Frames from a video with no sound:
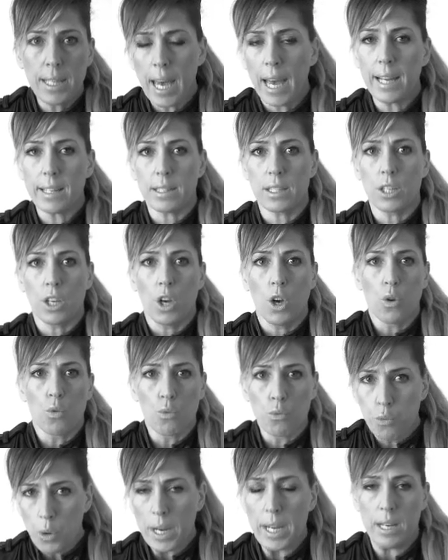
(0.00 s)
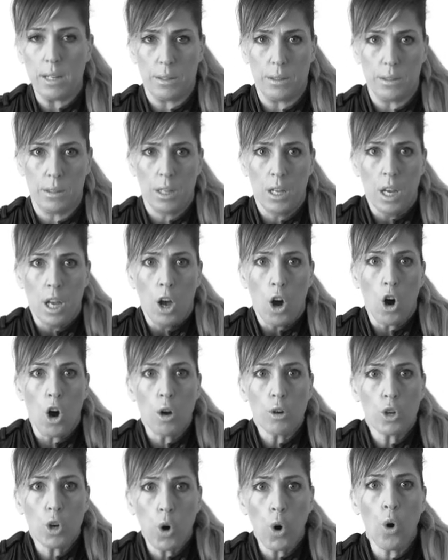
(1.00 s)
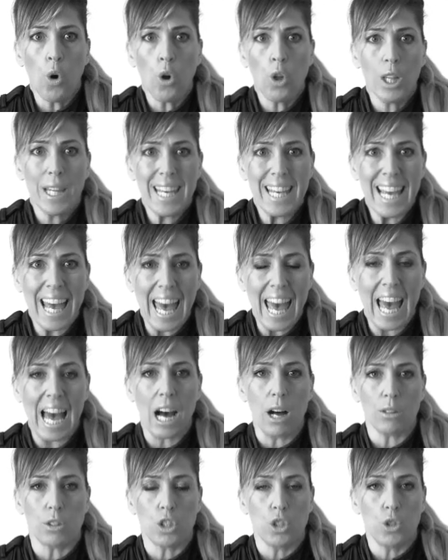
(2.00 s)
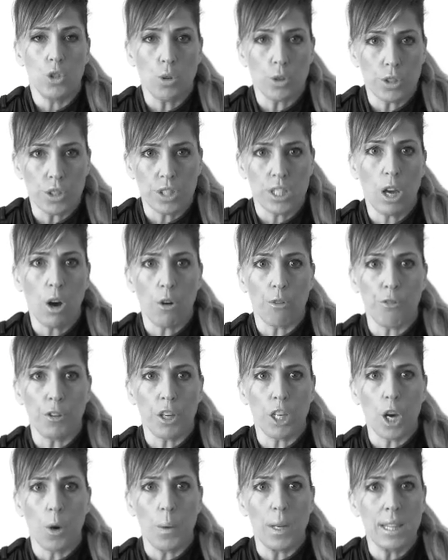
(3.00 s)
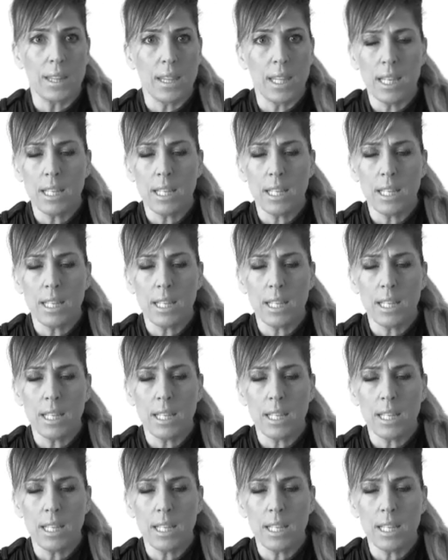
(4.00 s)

Get real on calling out yourself and going,